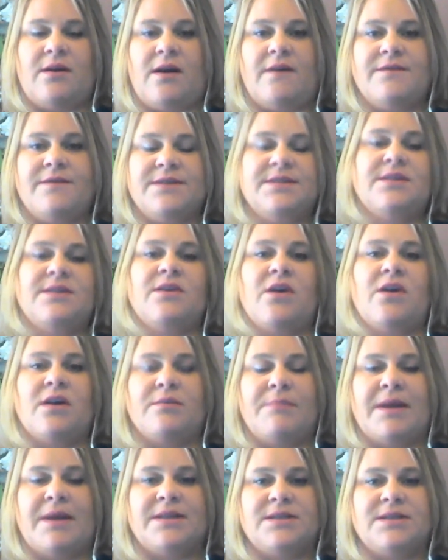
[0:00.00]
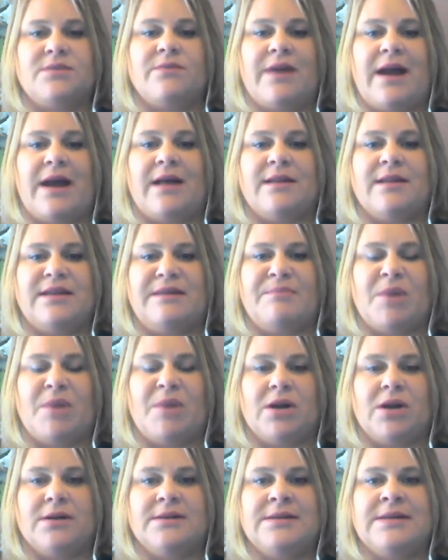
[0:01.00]
obviously the augmented reality
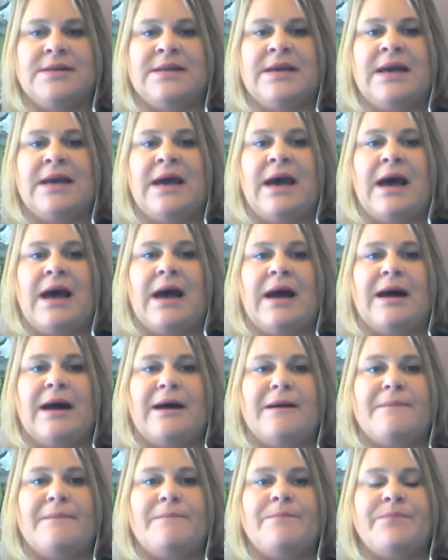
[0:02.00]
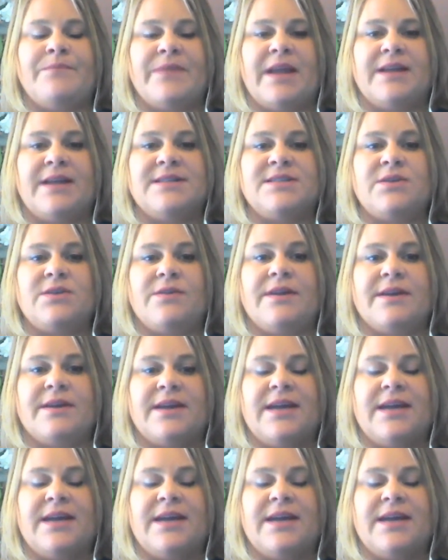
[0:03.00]
part. And so the